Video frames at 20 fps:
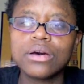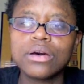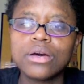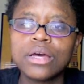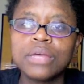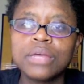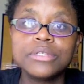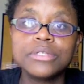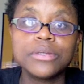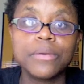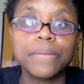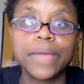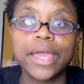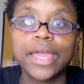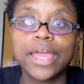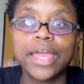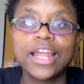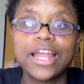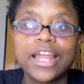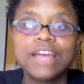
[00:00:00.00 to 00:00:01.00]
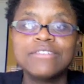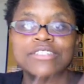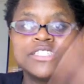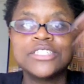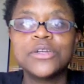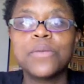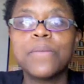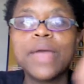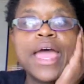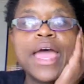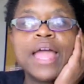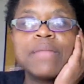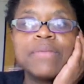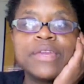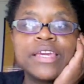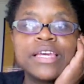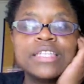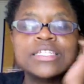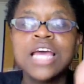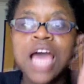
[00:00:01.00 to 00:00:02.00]
I'm so mad. I'm just so mad
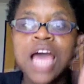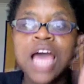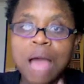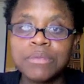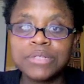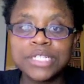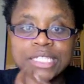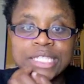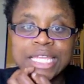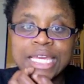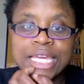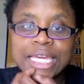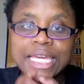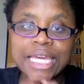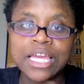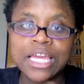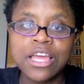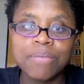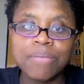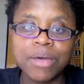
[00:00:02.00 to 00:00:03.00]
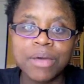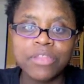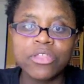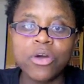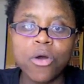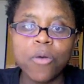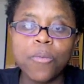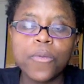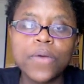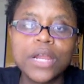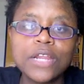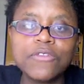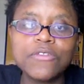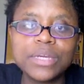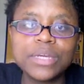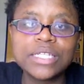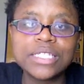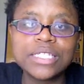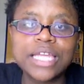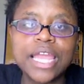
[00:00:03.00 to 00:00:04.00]
because I'm just thinking, but the whole point of
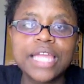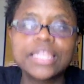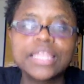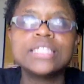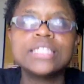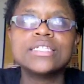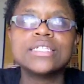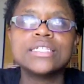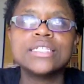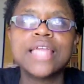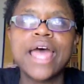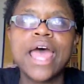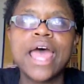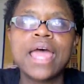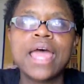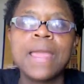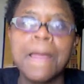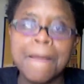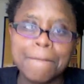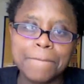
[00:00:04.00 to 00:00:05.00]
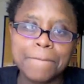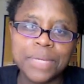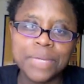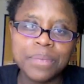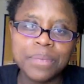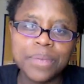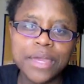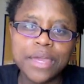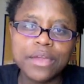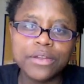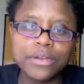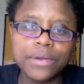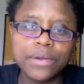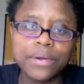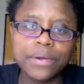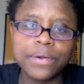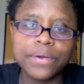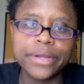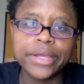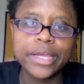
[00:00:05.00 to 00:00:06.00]
me saying this is that me being a
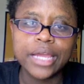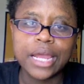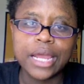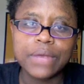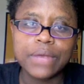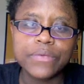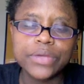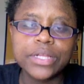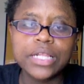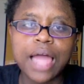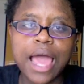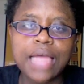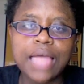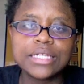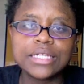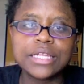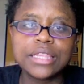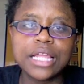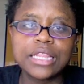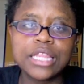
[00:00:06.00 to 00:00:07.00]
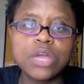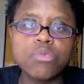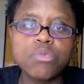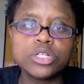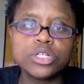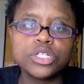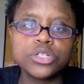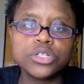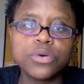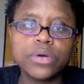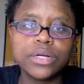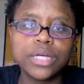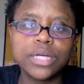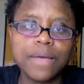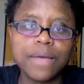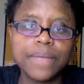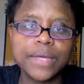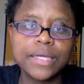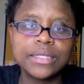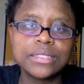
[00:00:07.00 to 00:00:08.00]
nerd and realizing that there were
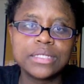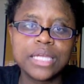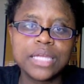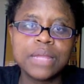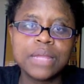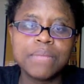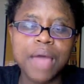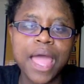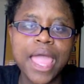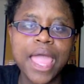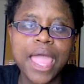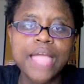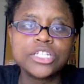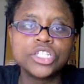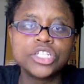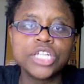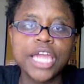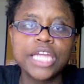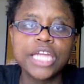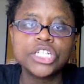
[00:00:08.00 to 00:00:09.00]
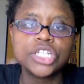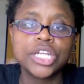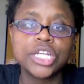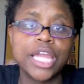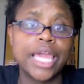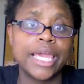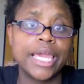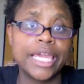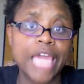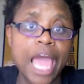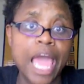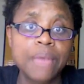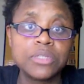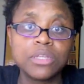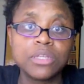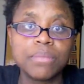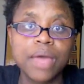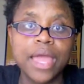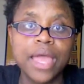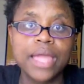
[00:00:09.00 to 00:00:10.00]
shortcomings in my education and gaps
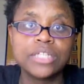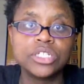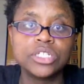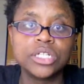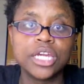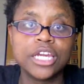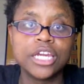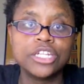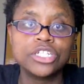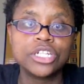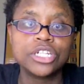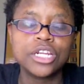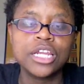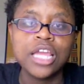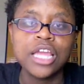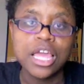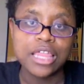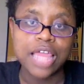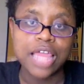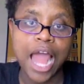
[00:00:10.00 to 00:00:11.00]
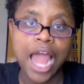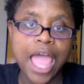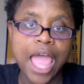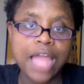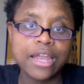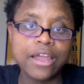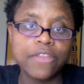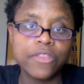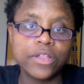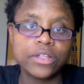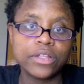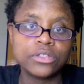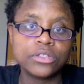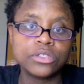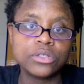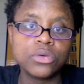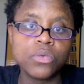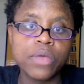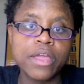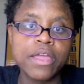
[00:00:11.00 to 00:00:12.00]
in my education that I had nothing to
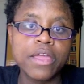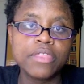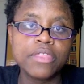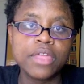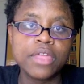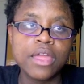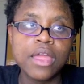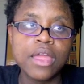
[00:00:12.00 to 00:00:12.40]
do with,